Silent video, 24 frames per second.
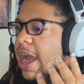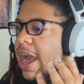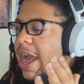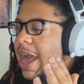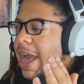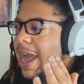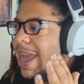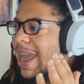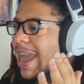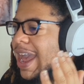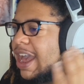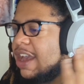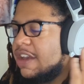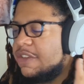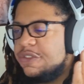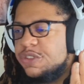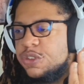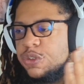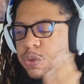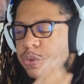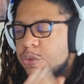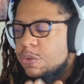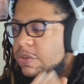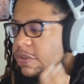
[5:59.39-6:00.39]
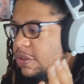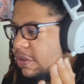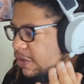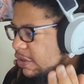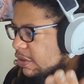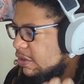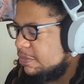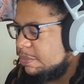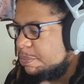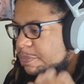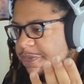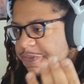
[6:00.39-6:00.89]
I have two
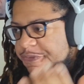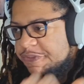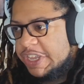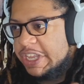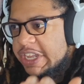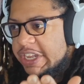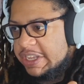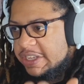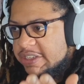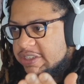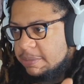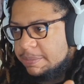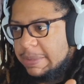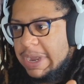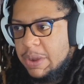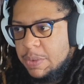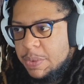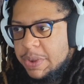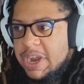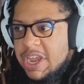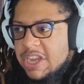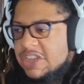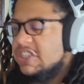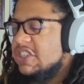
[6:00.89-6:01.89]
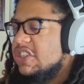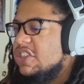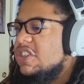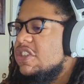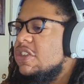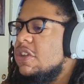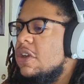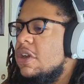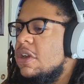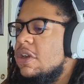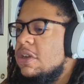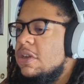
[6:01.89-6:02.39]
feelings about what I just
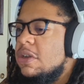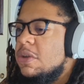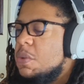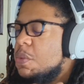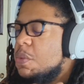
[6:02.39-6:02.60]
saw.